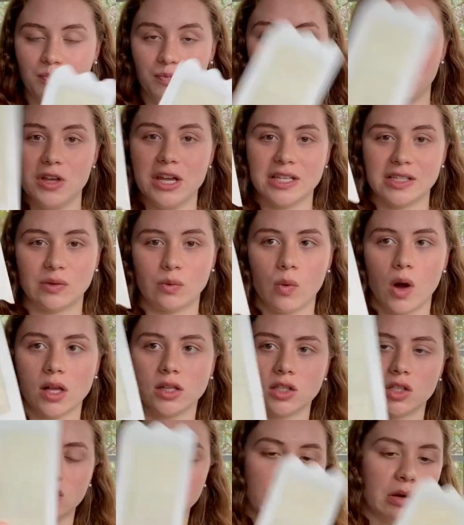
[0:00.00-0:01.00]
this one
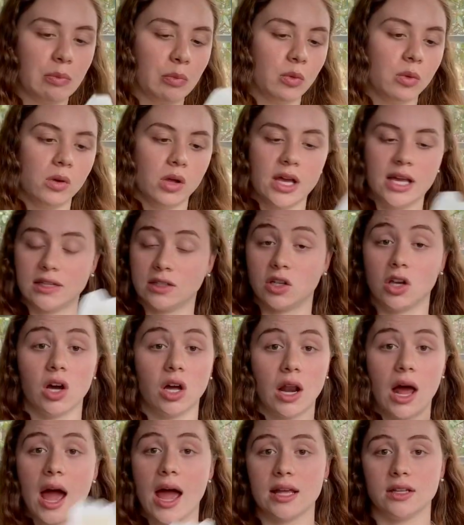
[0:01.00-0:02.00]
strip is good.
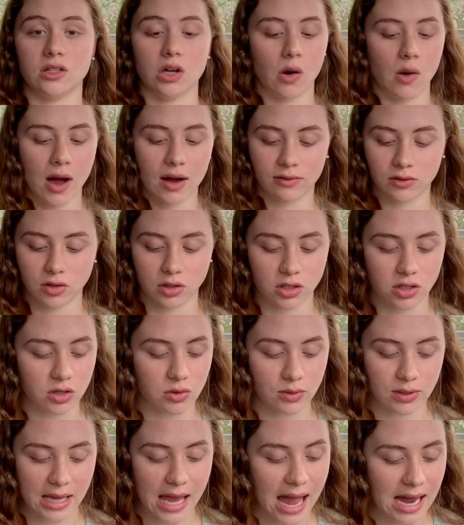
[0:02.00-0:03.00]
I don't have to
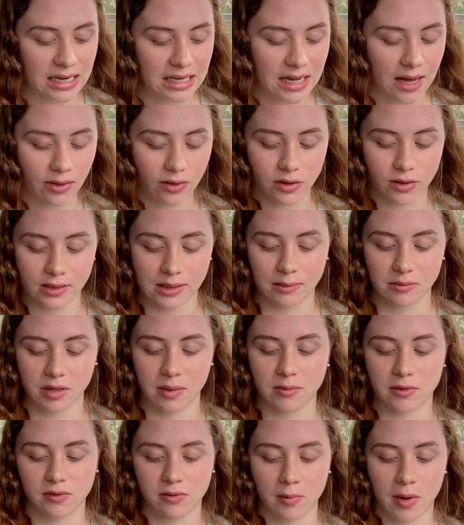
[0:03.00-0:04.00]
use any other.
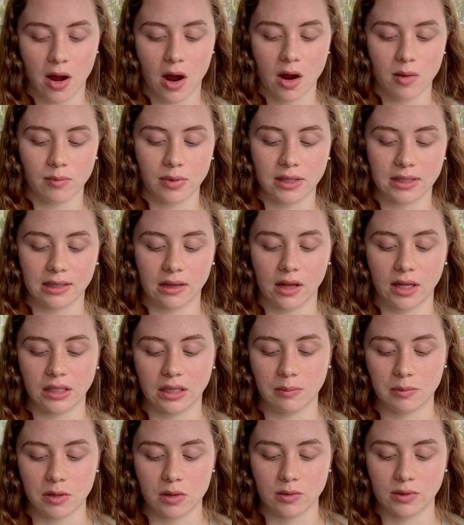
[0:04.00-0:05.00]
Sometimes for my armpits, I'll end
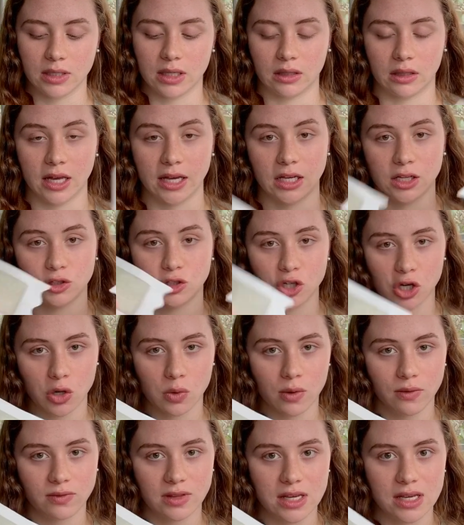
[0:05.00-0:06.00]
up using like
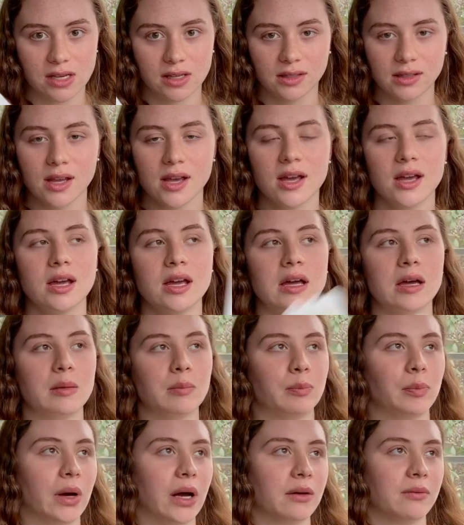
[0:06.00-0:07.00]
2 of these,
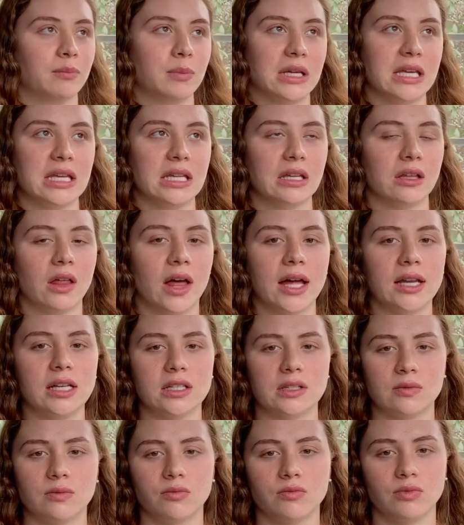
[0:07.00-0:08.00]
but bikini line
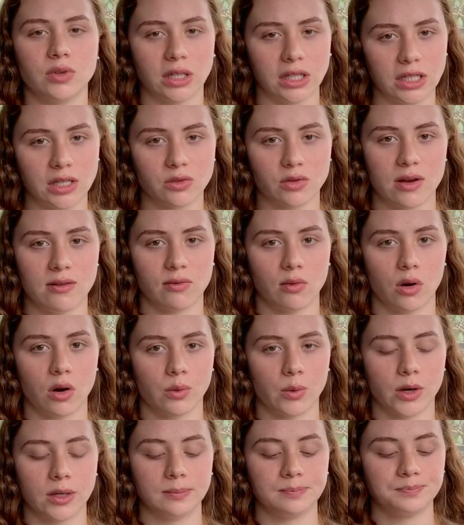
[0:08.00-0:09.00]
is really
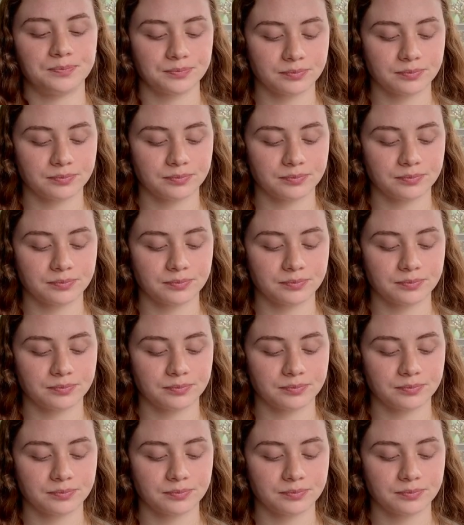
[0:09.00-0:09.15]
straightforward.